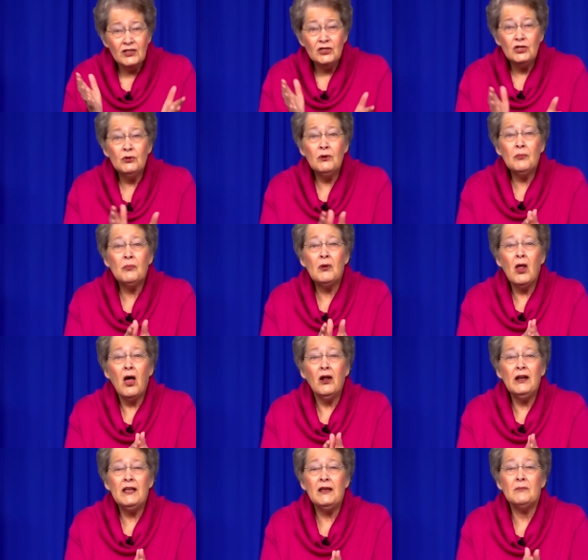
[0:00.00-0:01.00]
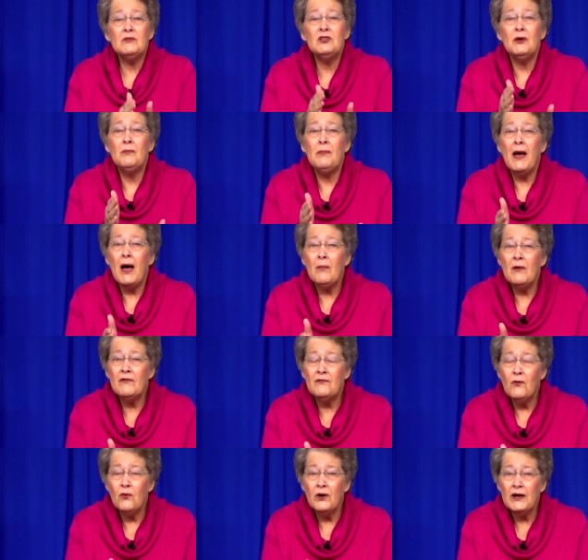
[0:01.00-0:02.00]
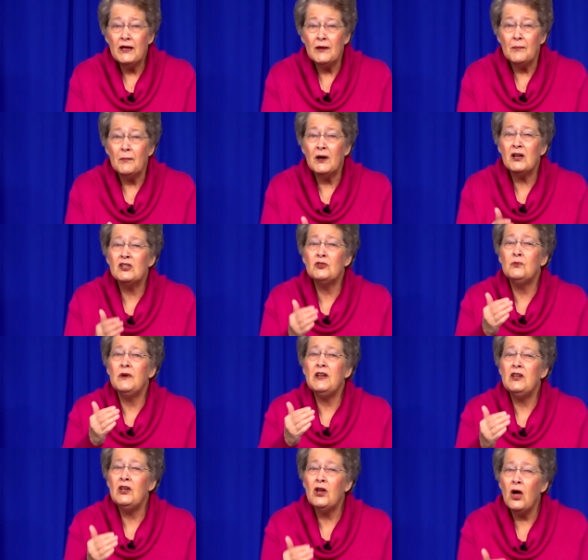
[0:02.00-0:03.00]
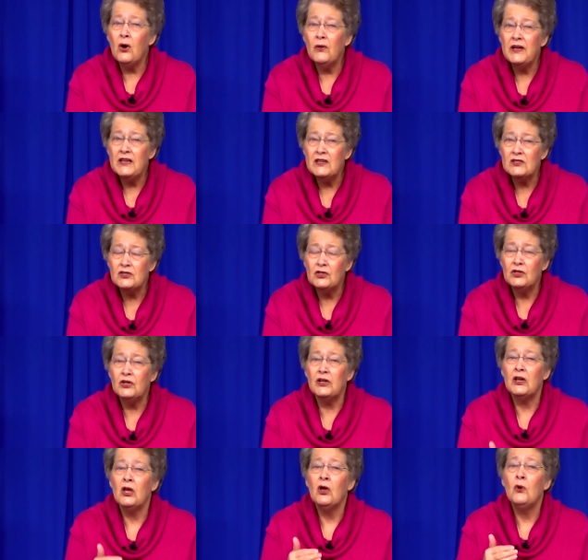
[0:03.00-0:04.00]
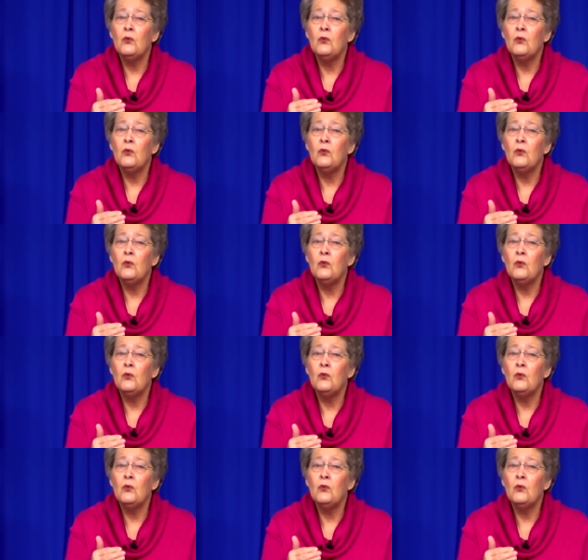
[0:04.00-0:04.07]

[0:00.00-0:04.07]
to applaud him, to bow before him, because we know he is good.